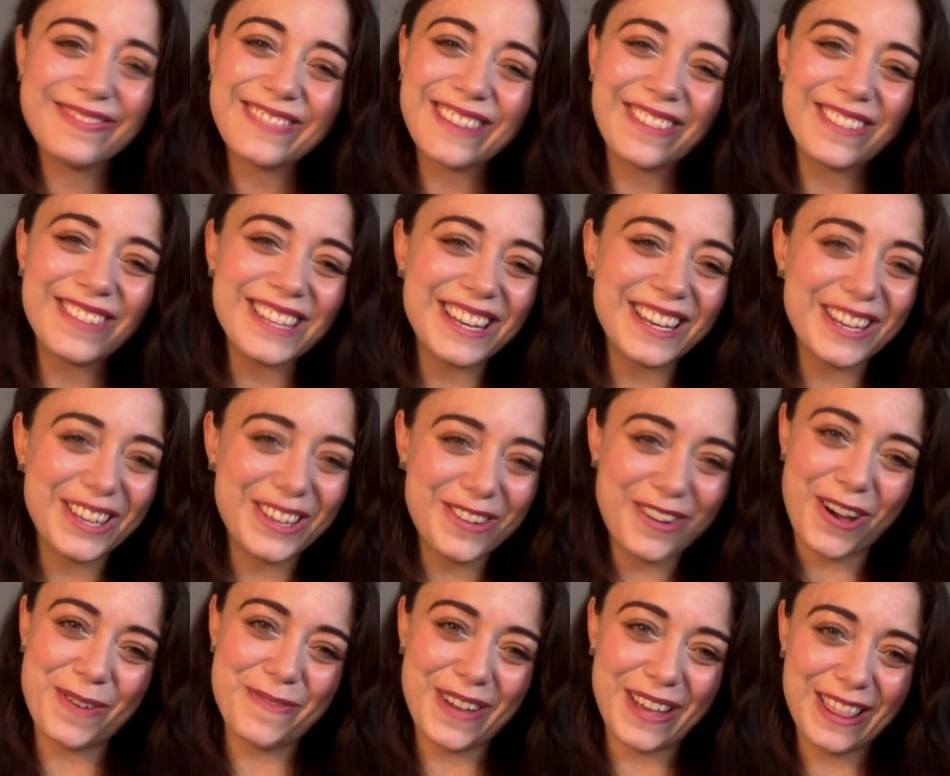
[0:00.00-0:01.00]
I'm sending you
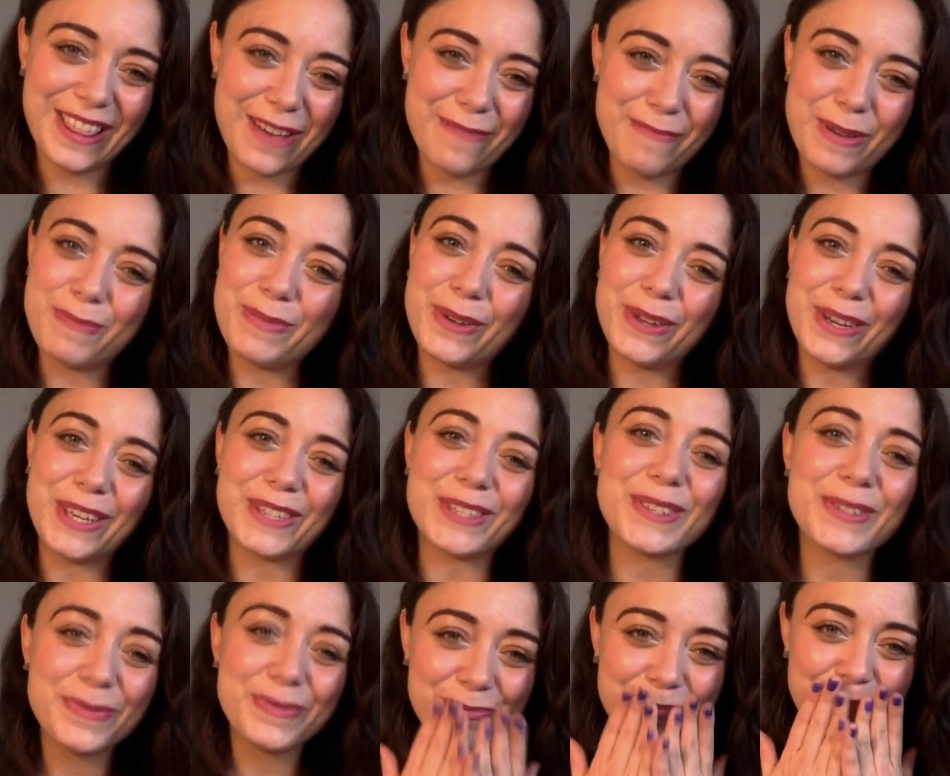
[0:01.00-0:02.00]
all my love, my
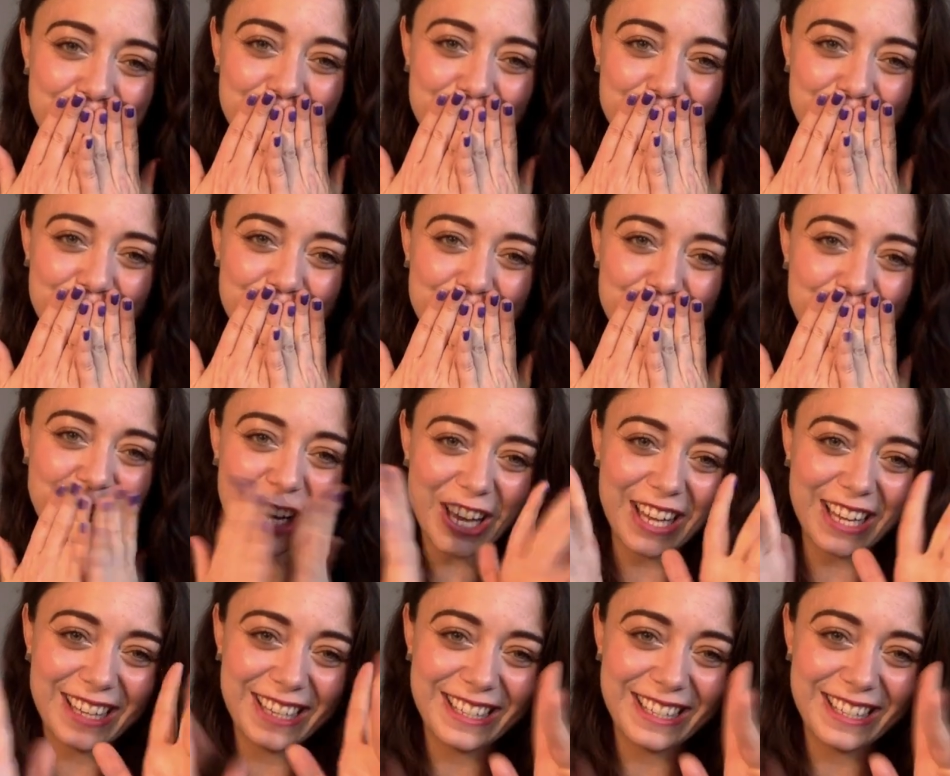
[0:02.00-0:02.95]
beauties. Mwah.